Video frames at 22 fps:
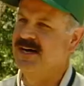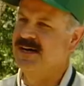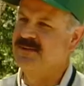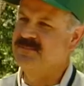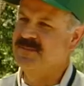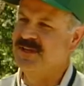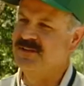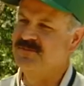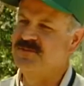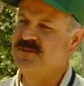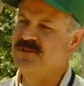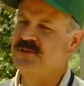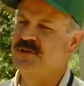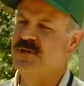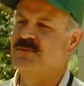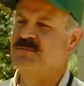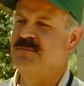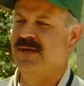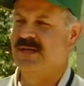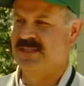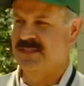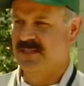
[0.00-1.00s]
um, if you
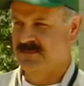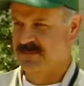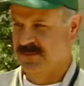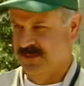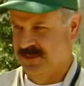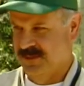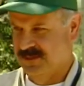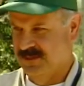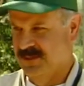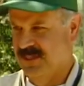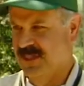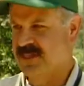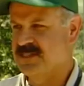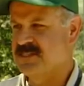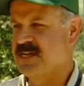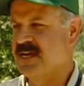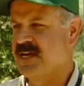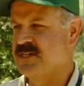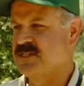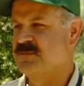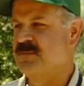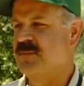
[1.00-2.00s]
can make them a little
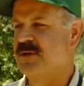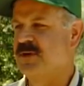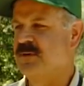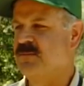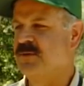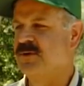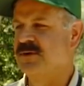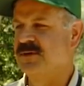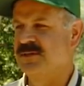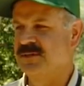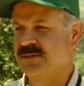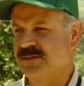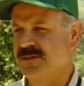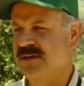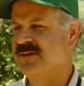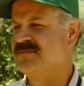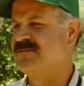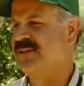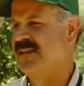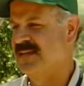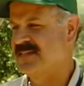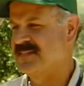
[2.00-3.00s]
less hospitable, you'll
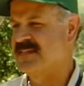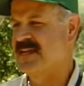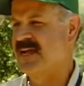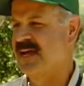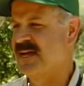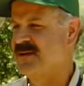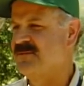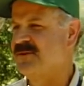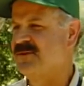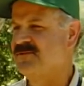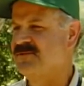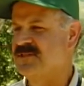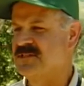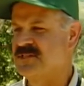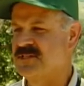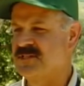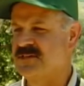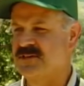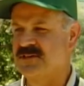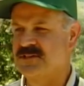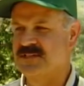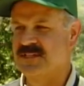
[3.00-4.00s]
have less animal
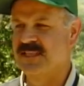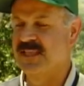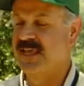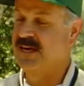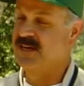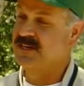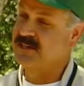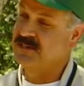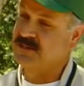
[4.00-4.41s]
visitors.